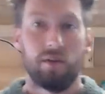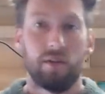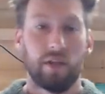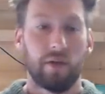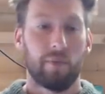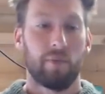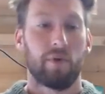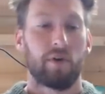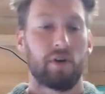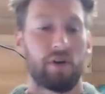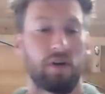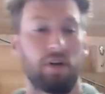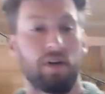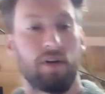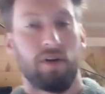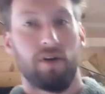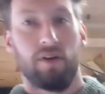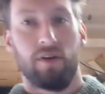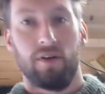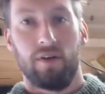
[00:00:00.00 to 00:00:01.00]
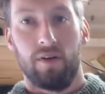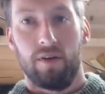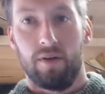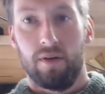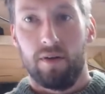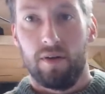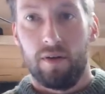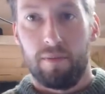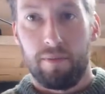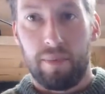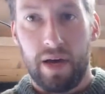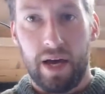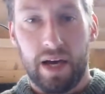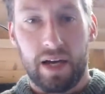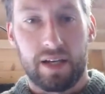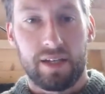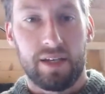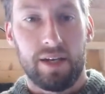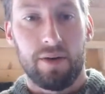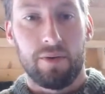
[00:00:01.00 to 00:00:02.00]
they were
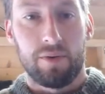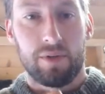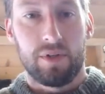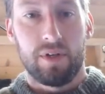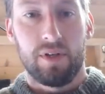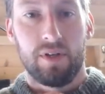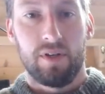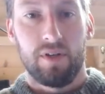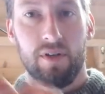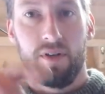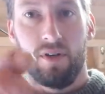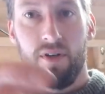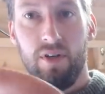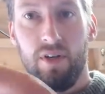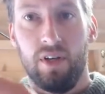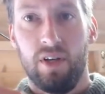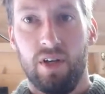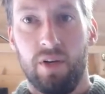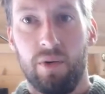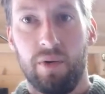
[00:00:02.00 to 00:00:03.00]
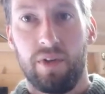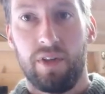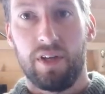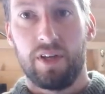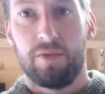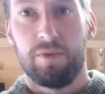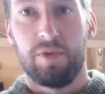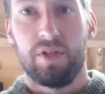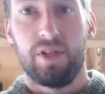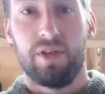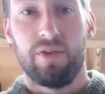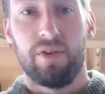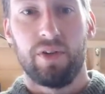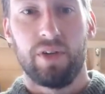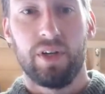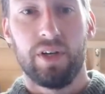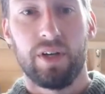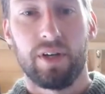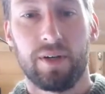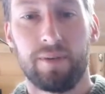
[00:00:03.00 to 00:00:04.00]
packed out with this
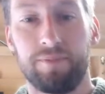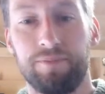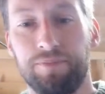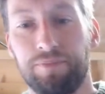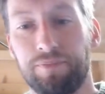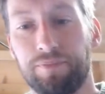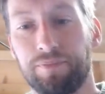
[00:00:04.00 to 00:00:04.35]
material here